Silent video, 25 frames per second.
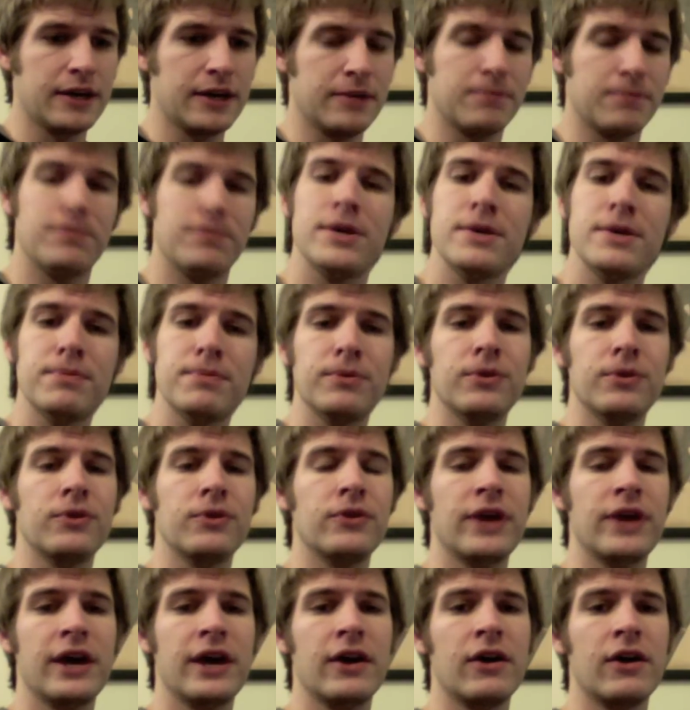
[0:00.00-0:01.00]
people
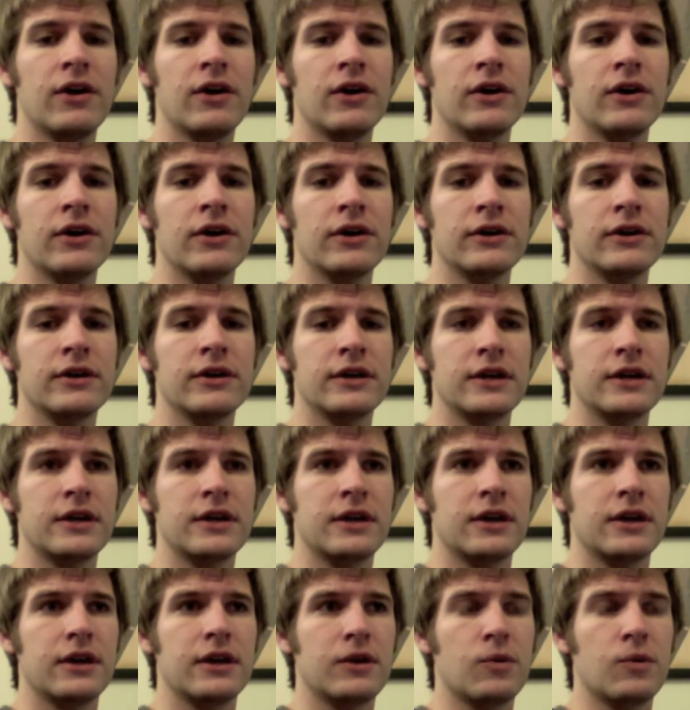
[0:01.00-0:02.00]
that are
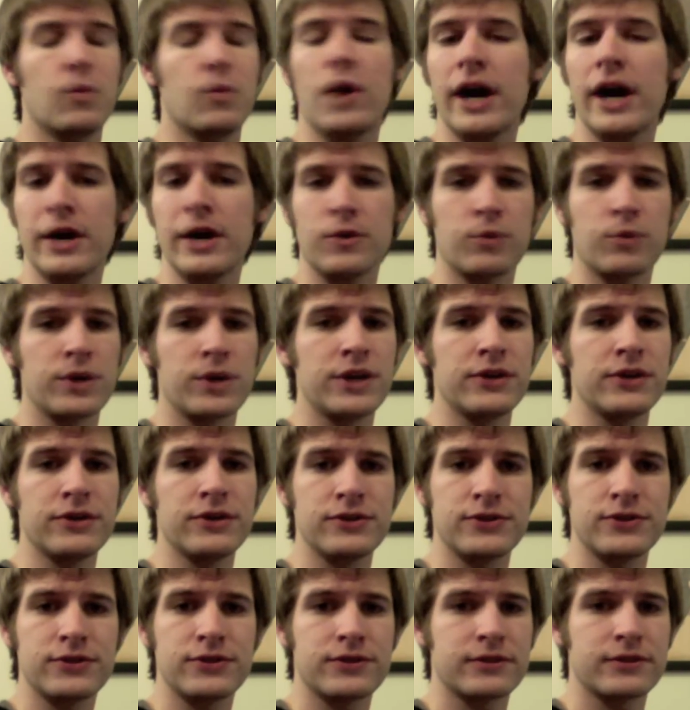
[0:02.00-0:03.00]
wide
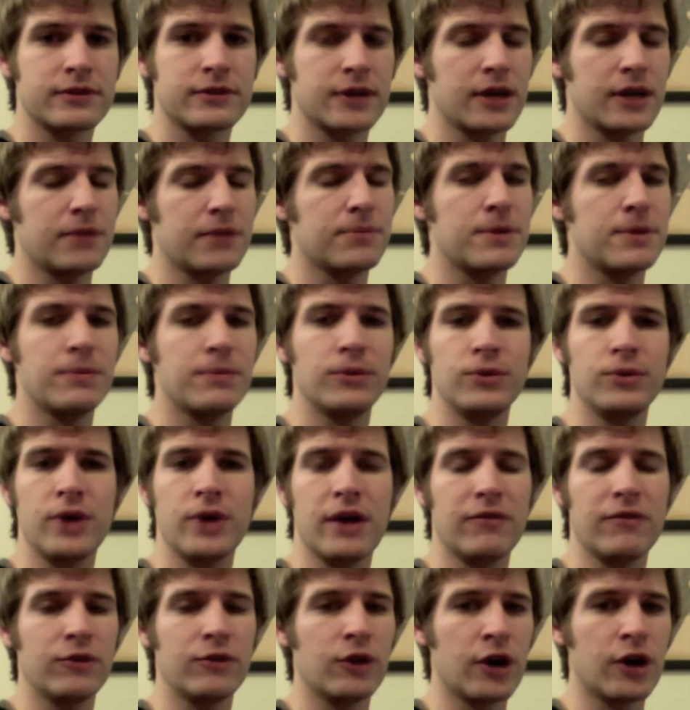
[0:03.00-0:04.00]
readers, people who
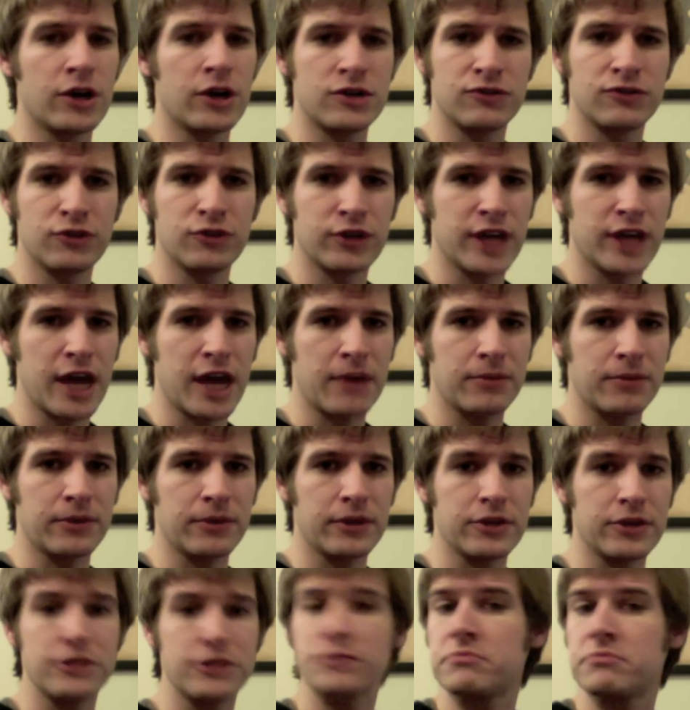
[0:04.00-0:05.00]
have large
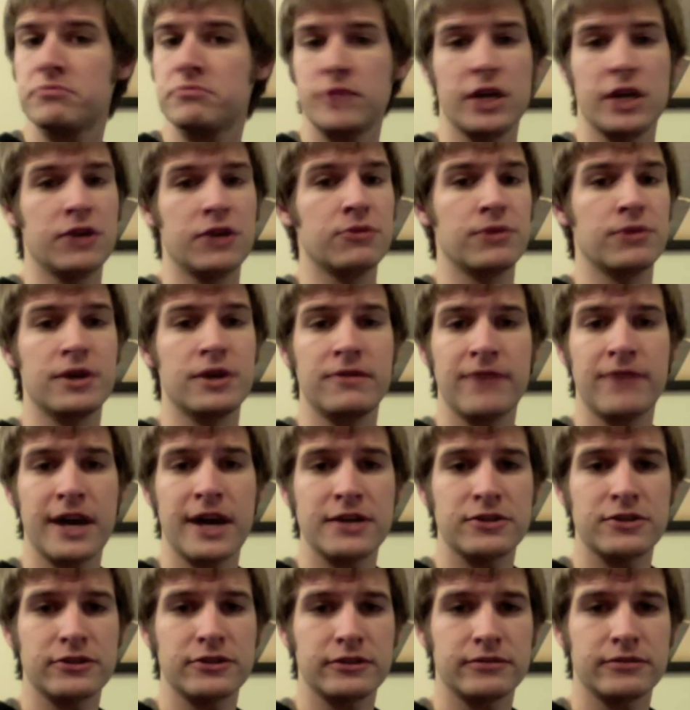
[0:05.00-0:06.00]
vocabularies, tend to read
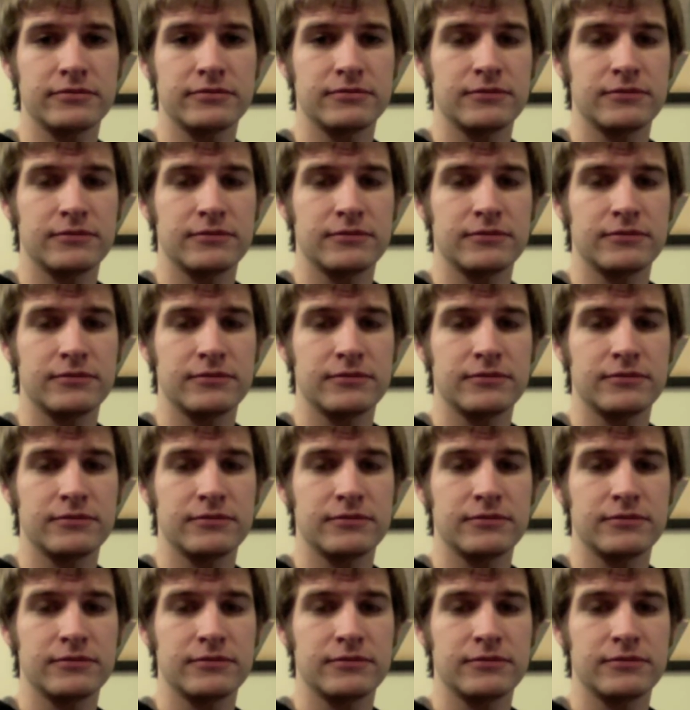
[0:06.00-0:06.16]
faster.